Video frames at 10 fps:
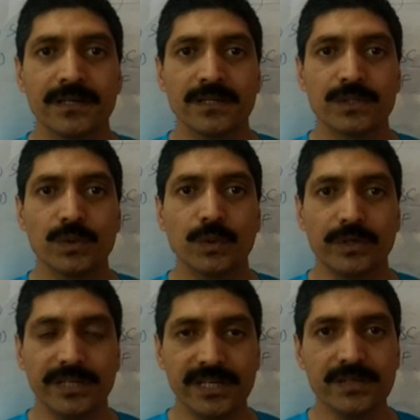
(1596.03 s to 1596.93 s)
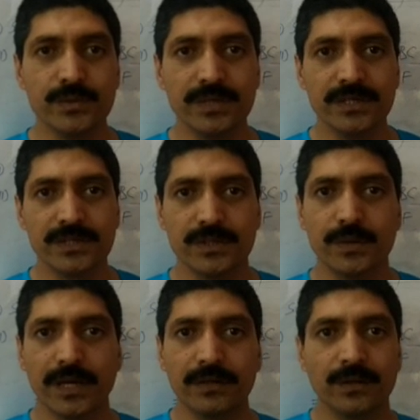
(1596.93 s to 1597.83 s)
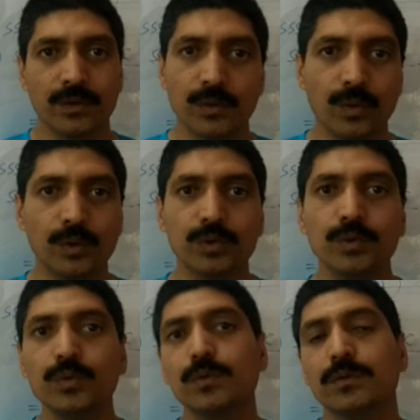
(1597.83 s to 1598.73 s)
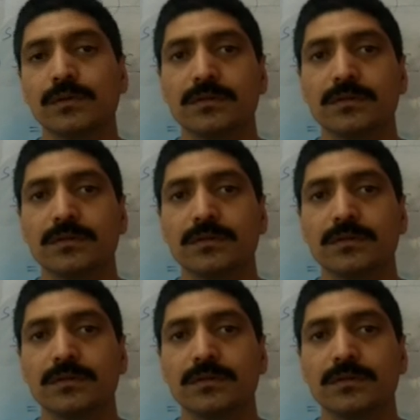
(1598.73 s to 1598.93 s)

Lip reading: So dear students, you can go through